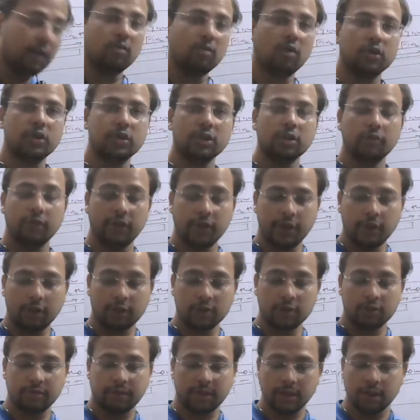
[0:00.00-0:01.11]
watching the video, it
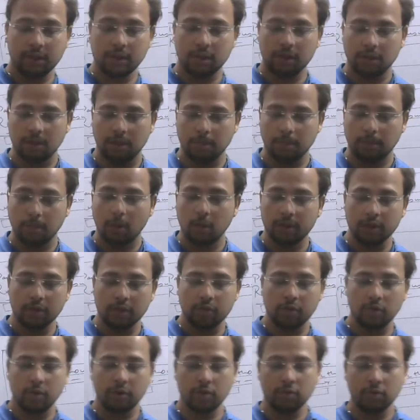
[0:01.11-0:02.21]
is very important
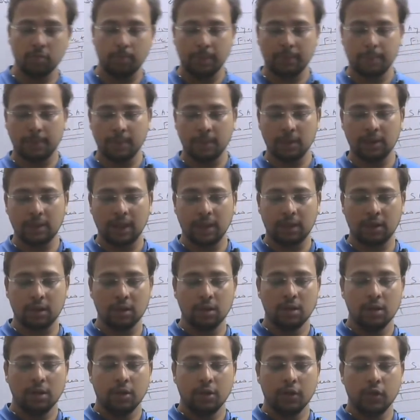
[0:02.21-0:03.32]
for you people that
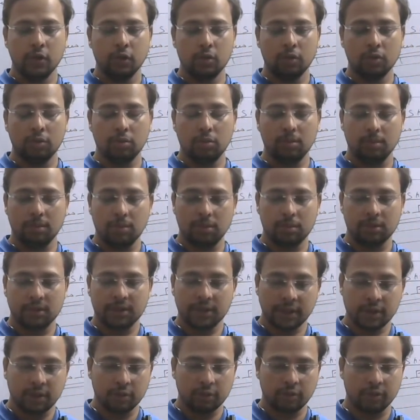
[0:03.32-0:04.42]
you
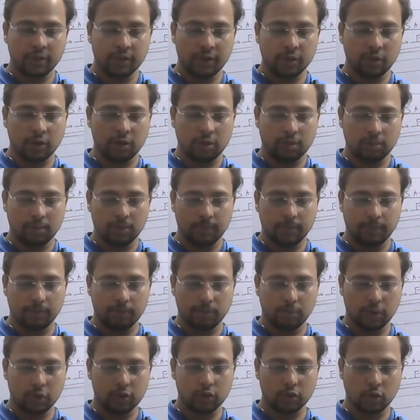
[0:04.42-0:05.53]
sit with your
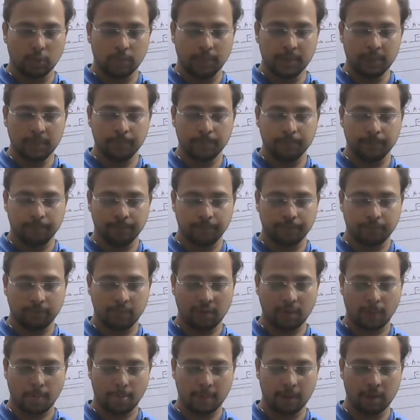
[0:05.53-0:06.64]
books open.
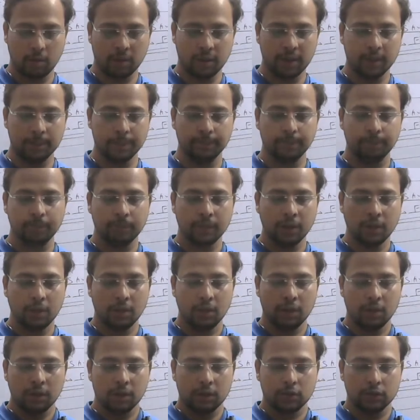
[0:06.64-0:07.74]
Okay,
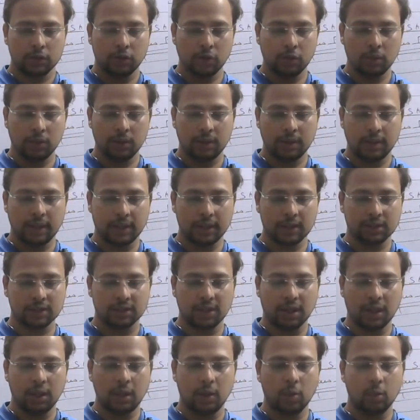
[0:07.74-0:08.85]
so let us
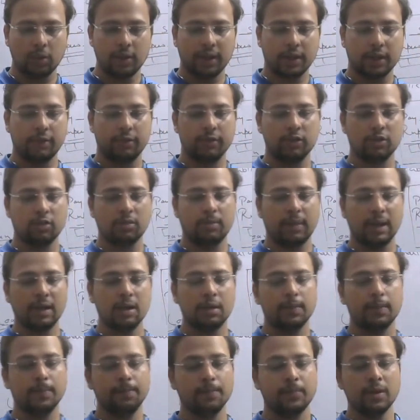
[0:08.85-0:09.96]
start. Loan activity of the bank.
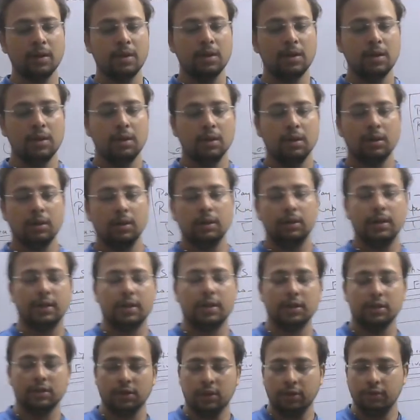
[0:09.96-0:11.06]
It
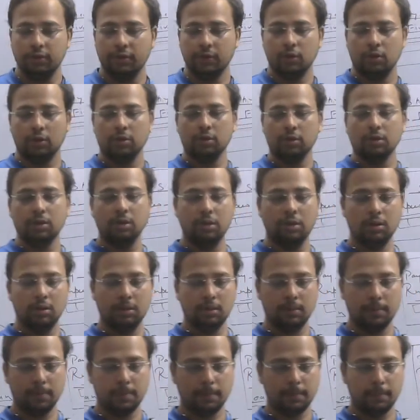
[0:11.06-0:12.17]
is given on
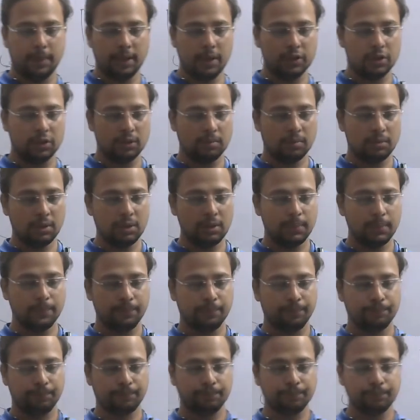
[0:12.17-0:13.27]
page number
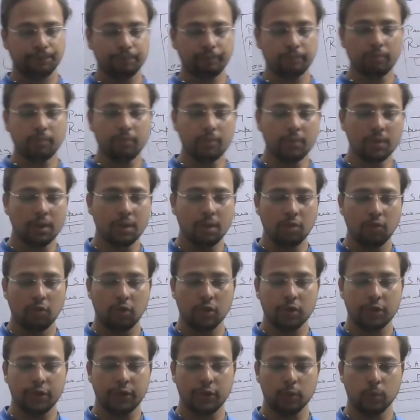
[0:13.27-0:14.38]

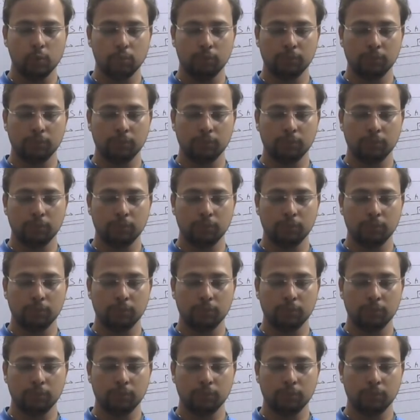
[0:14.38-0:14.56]
42.